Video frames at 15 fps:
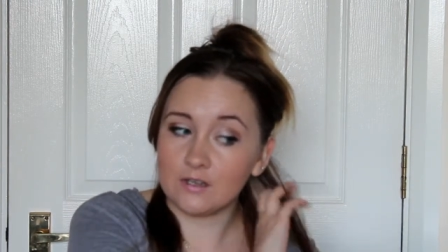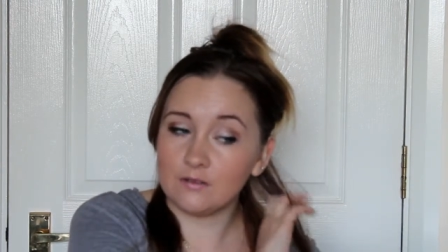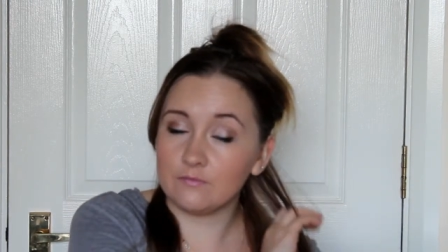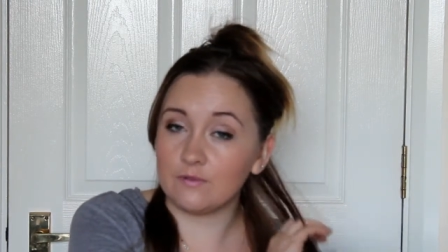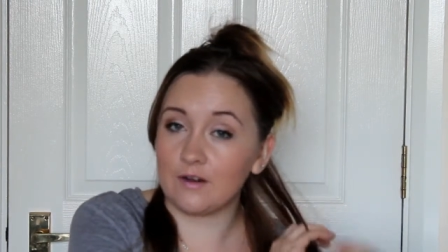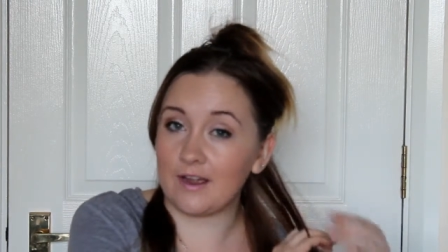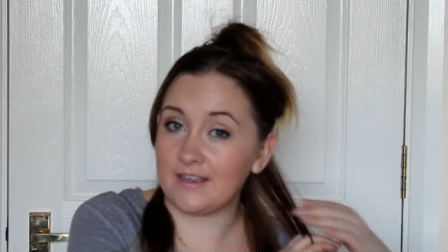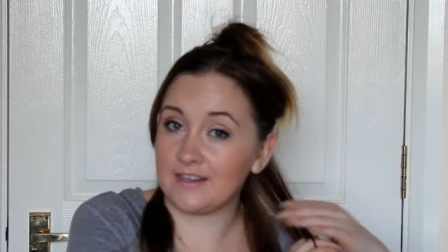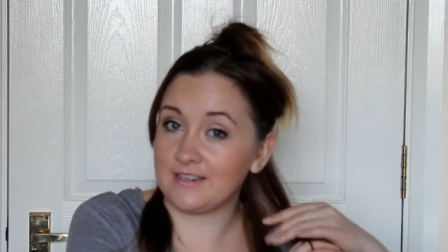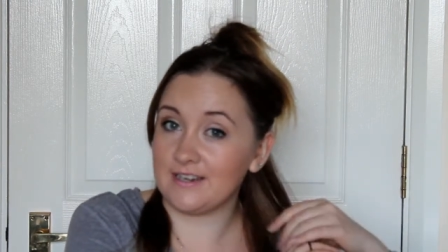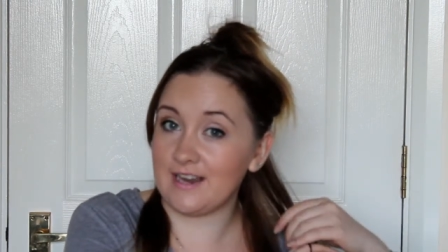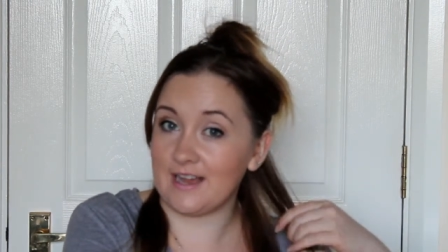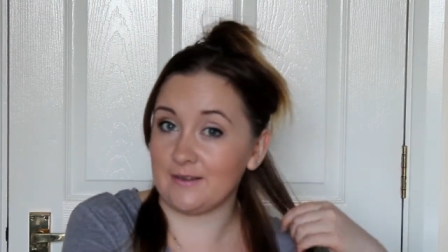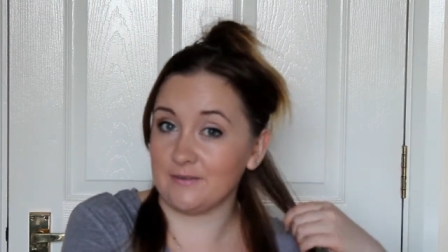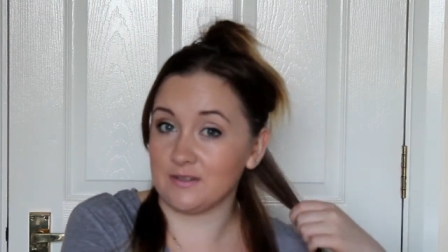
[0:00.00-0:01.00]
Right,
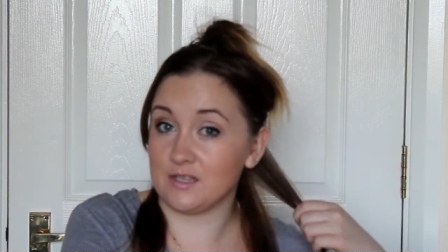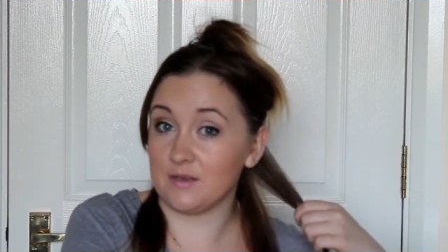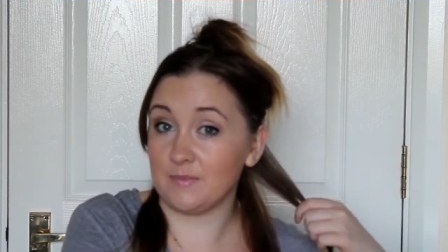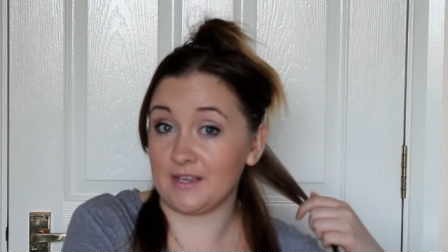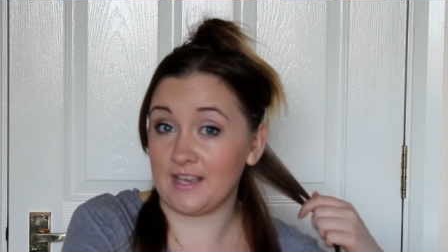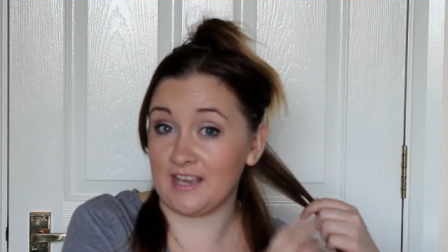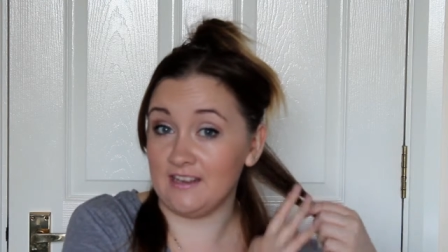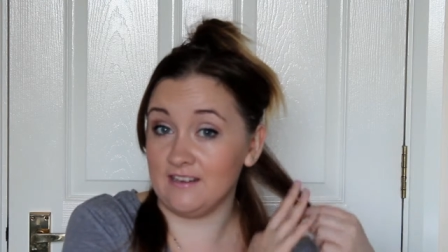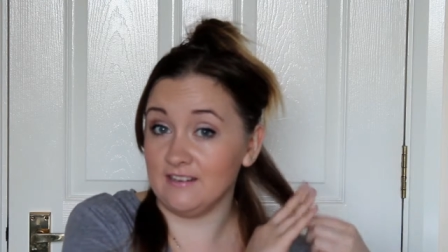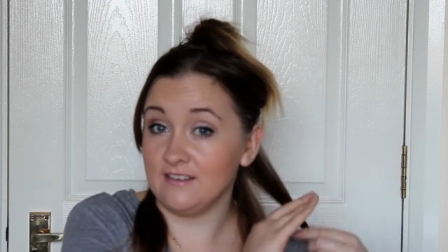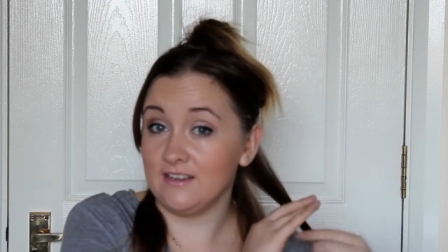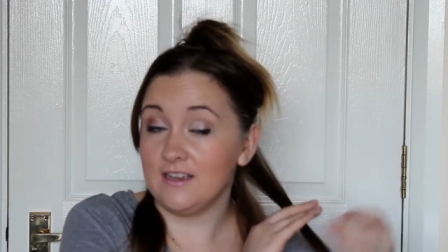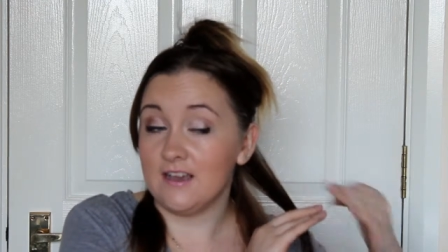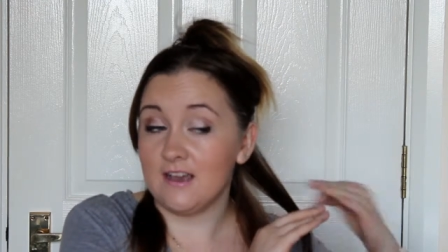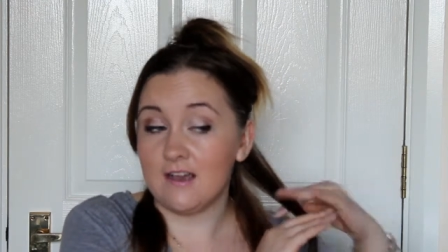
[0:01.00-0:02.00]
now to begin.
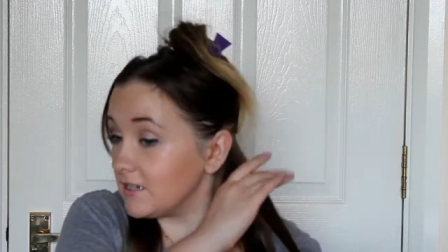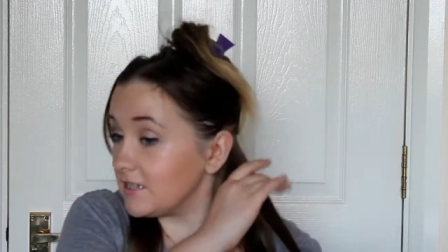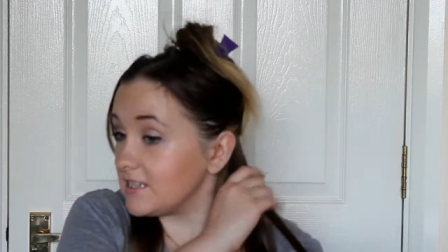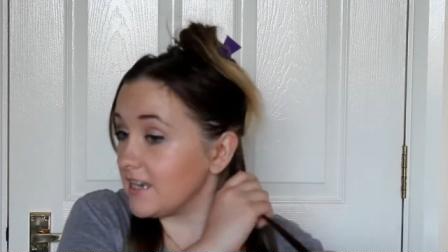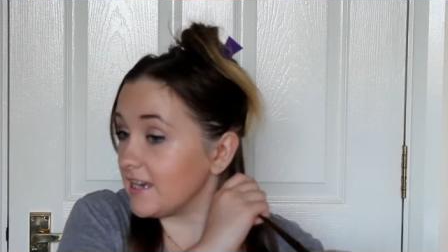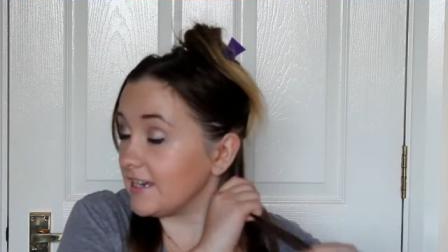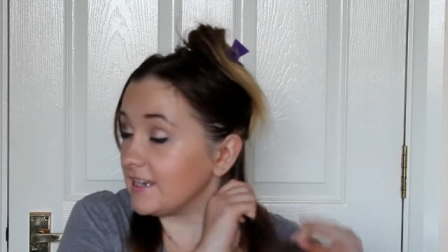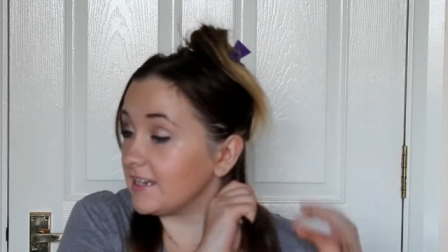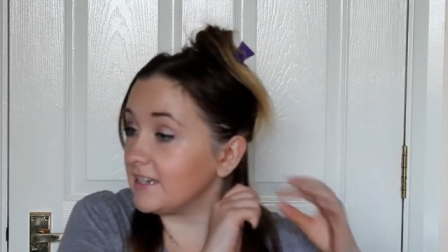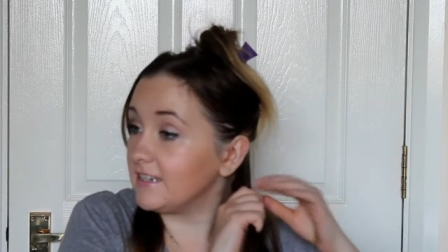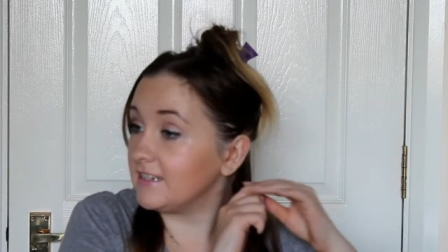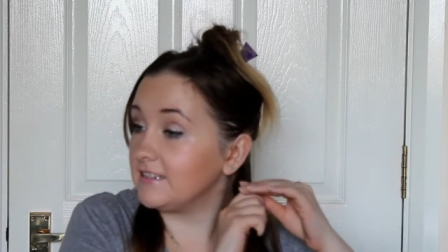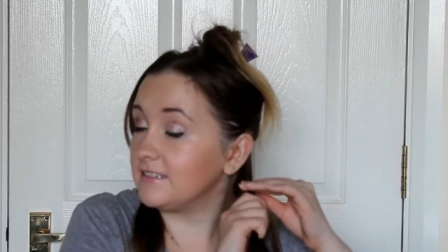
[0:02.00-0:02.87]
I'm going to take